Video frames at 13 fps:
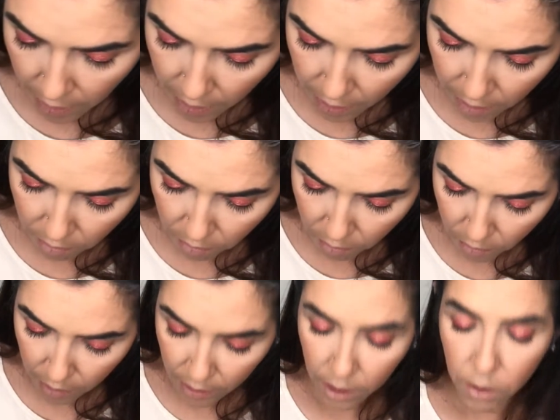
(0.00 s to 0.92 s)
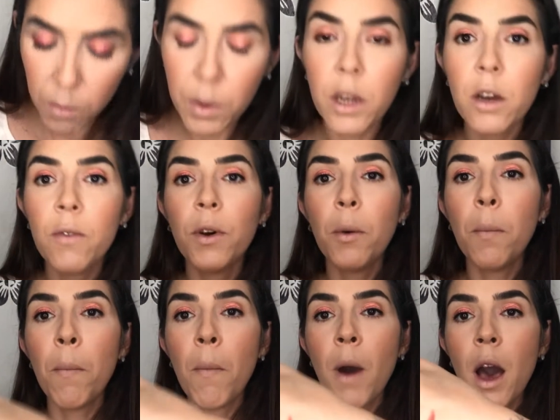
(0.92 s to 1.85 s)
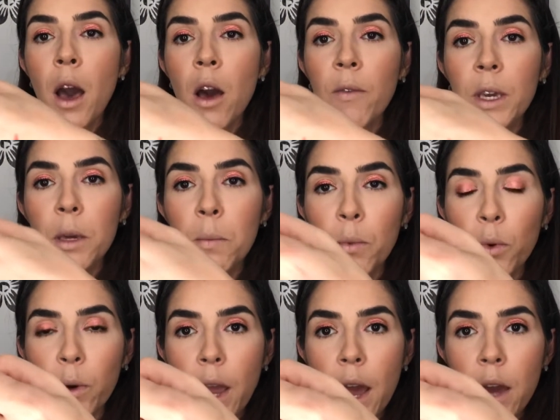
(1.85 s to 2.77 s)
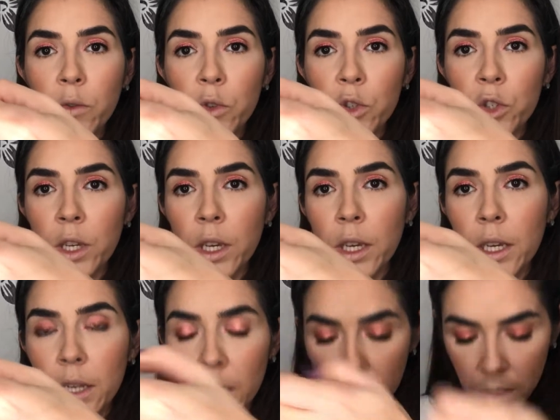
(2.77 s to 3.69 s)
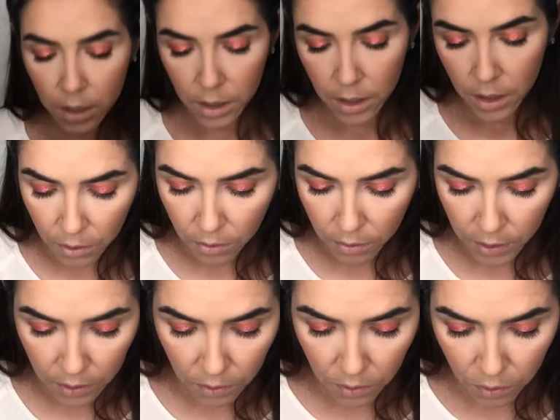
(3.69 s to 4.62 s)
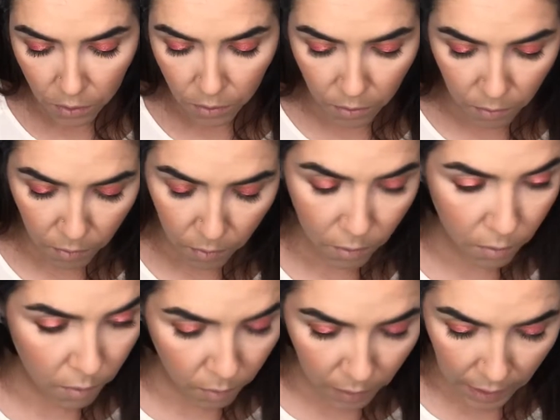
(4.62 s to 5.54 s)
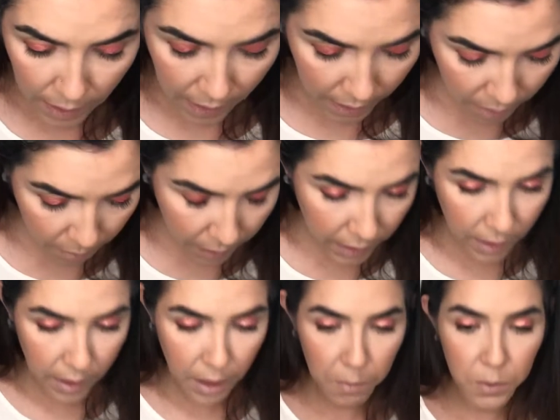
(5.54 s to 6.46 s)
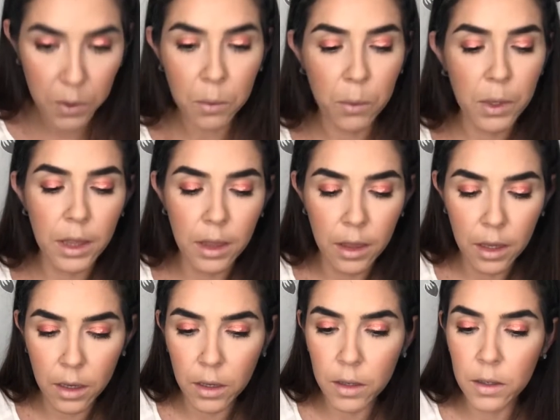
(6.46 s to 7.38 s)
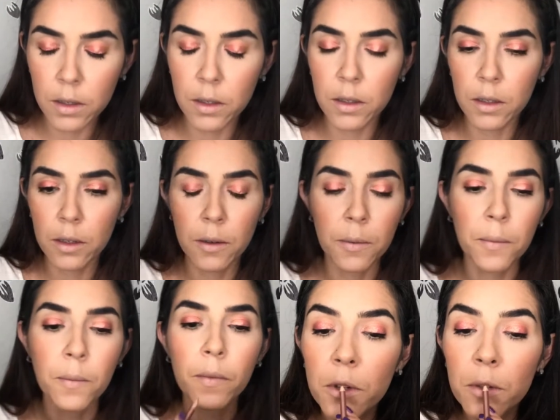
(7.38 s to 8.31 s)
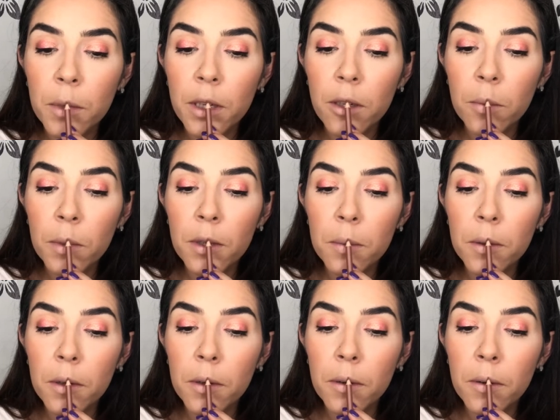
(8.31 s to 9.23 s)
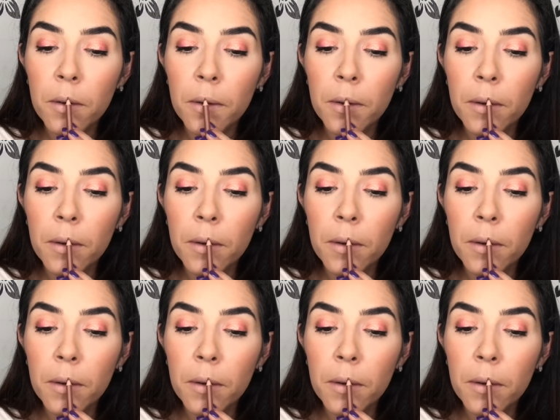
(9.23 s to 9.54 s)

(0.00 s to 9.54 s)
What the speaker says: I don't know, a little bit of a mauvey brown shade. I'm going to line my lips with this. First, my Cupid's bow.